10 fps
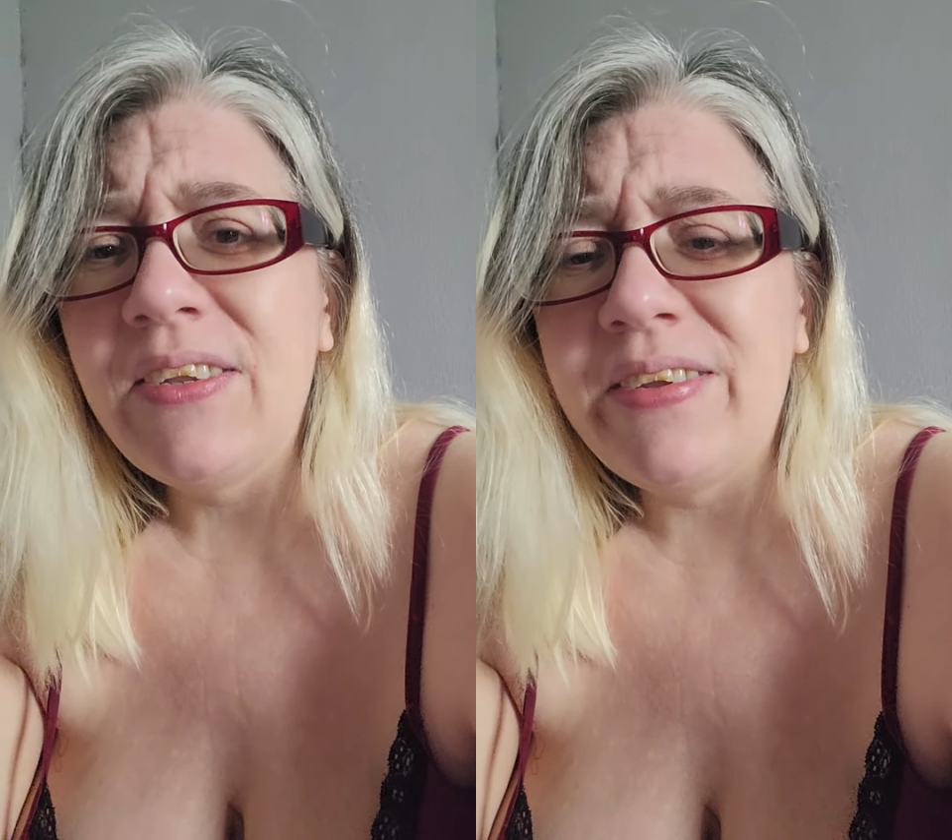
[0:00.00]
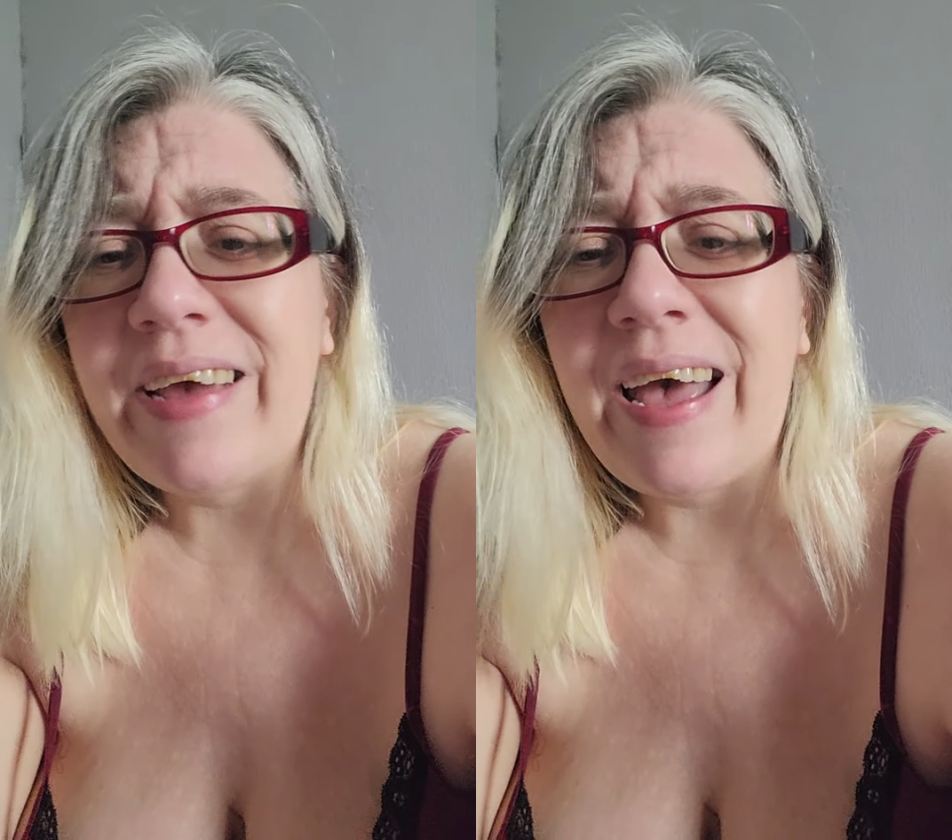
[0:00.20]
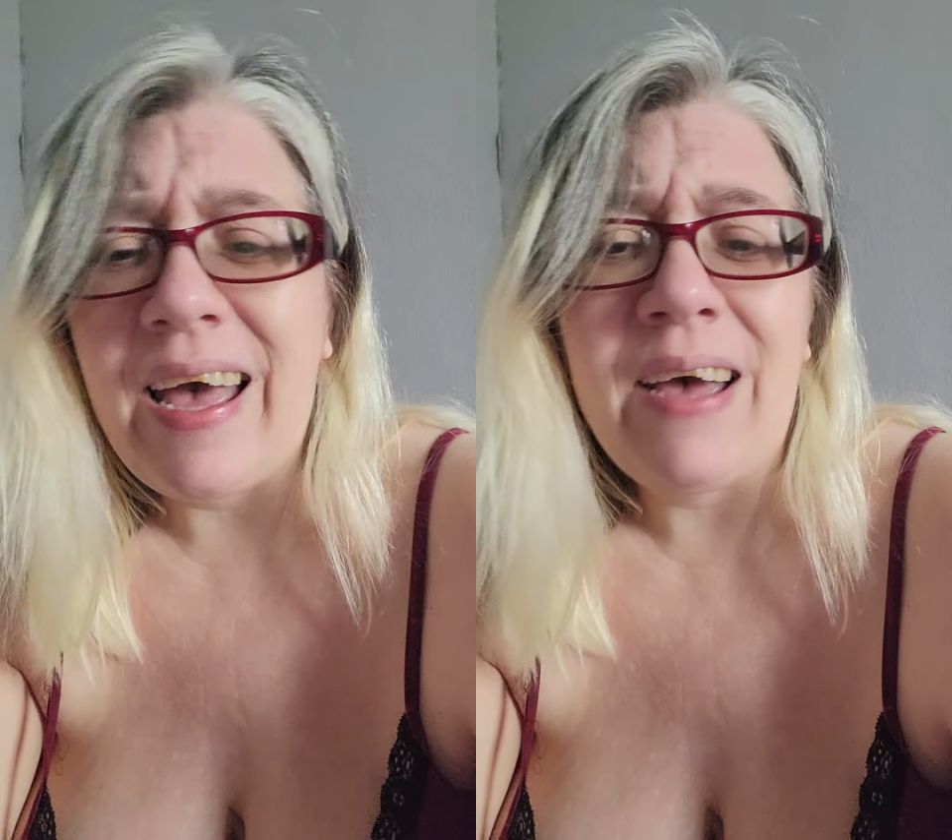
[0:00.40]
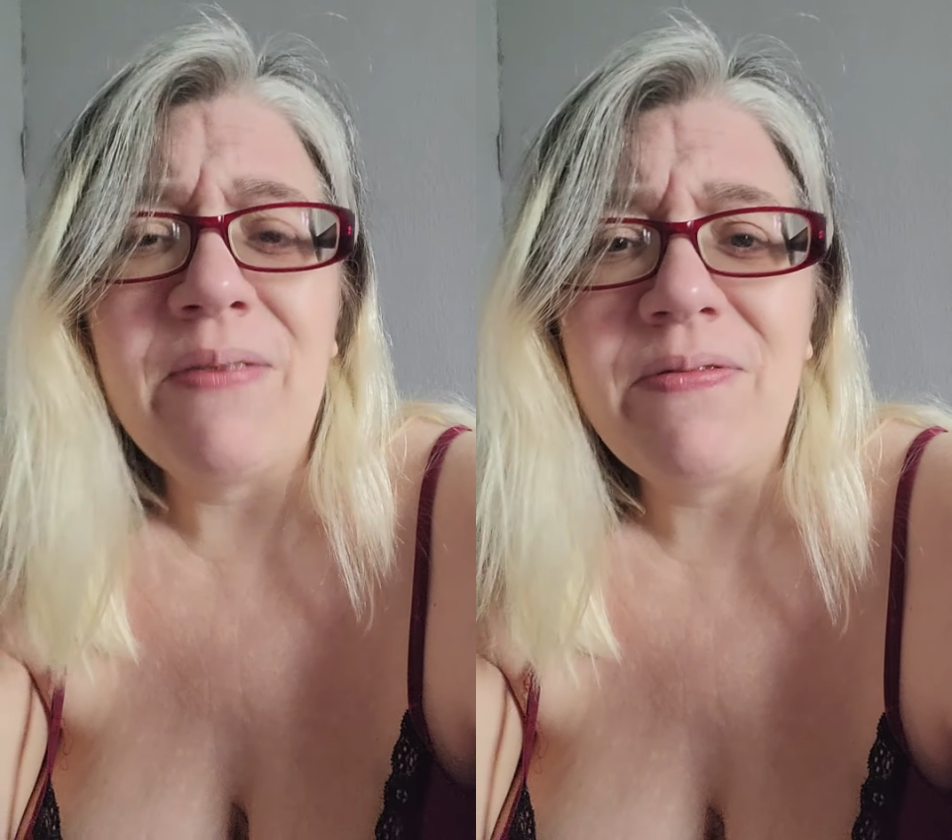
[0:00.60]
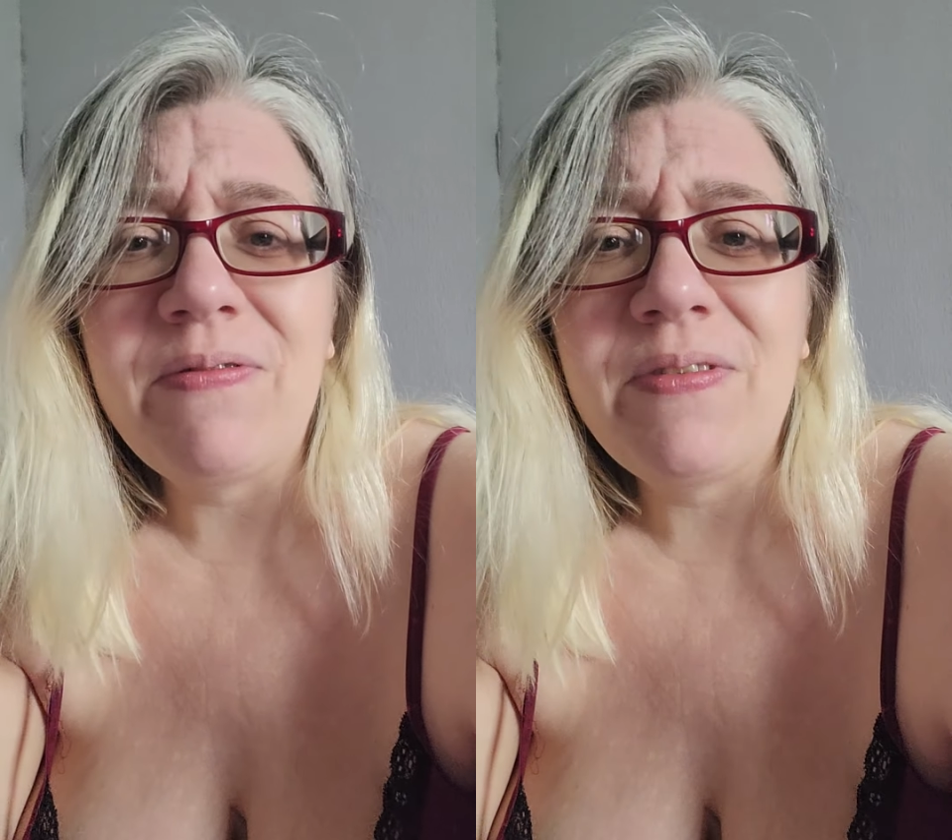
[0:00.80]
to
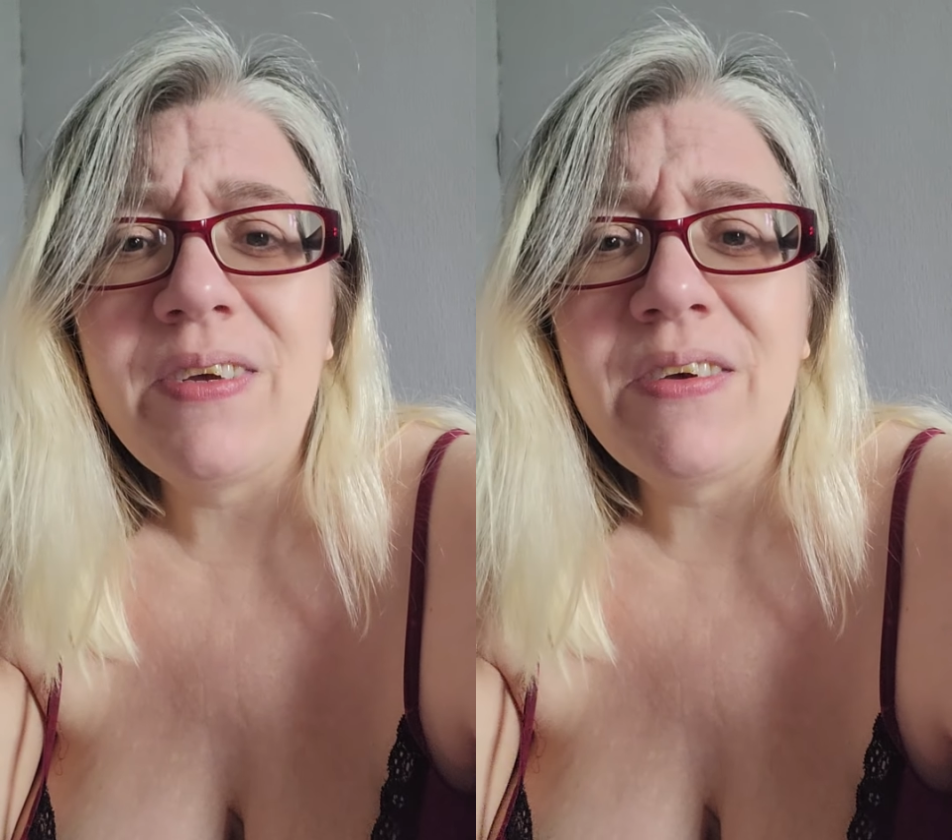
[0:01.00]
have